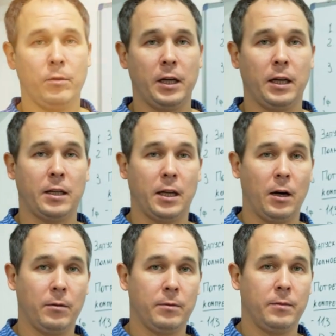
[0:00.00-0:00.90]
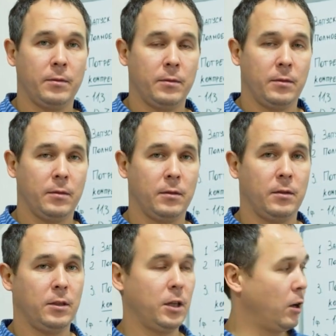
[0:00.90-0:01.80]
readings now.
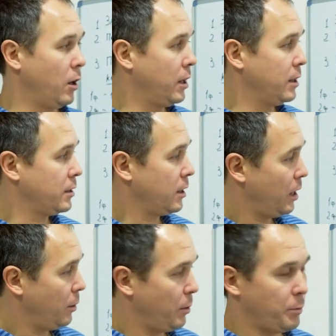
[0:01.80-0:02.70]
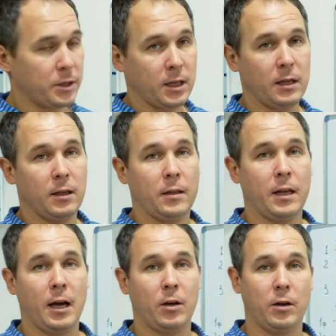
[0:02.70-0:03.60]
Dear colleagues, here we present the
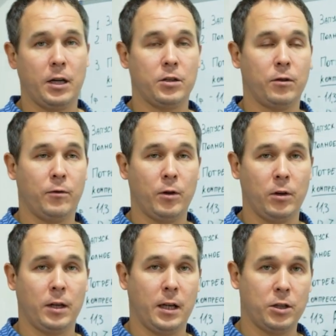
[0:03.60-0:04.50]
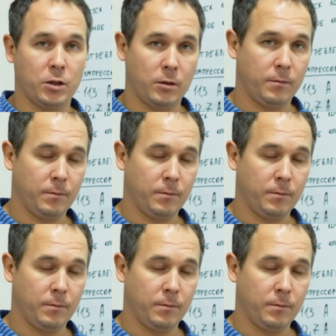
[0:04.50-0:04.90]
calculation for your attention.